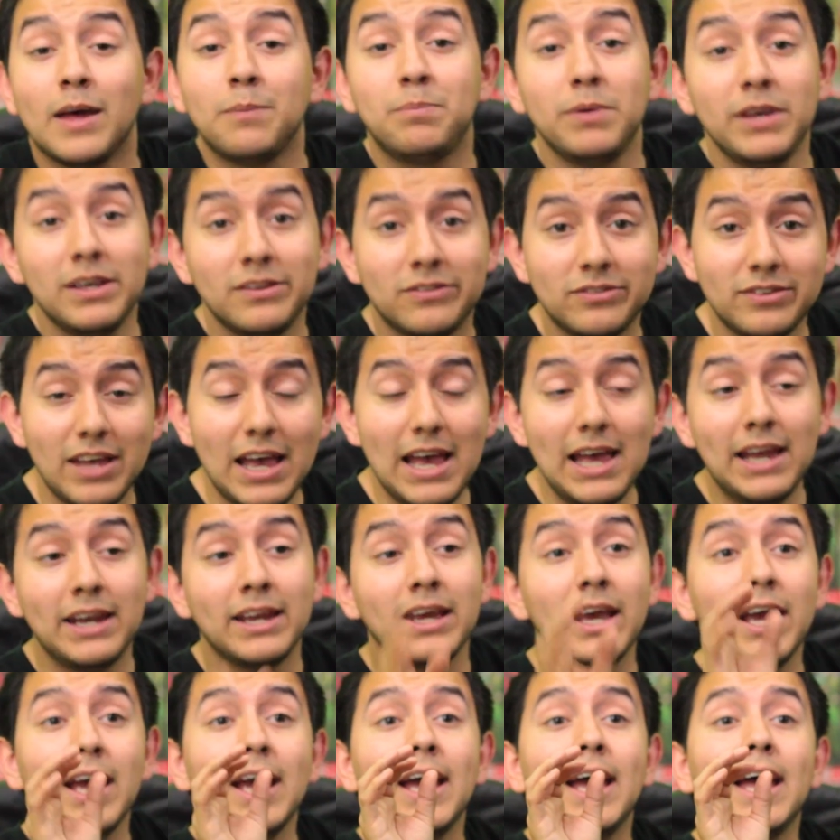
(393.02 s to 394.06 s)
That being
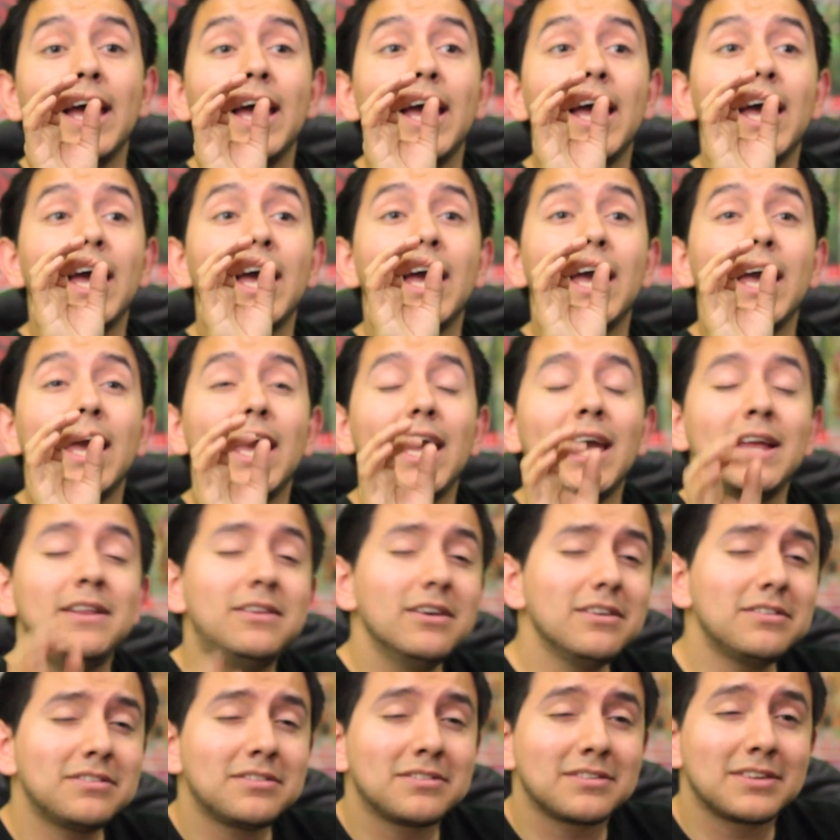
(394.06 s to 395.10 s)
said,
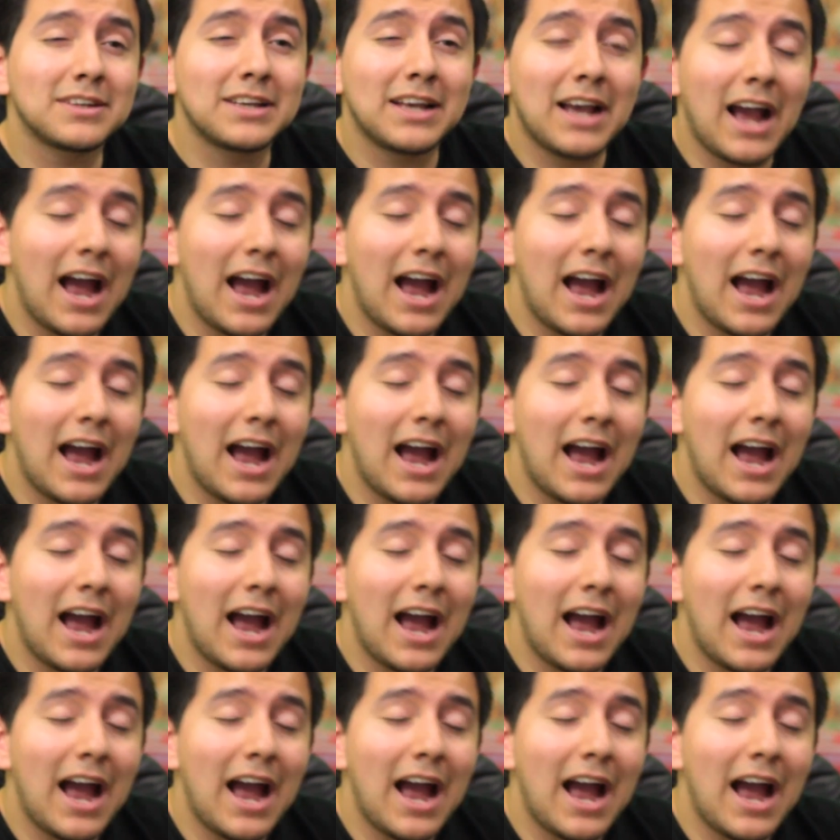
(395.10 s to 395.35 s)
it does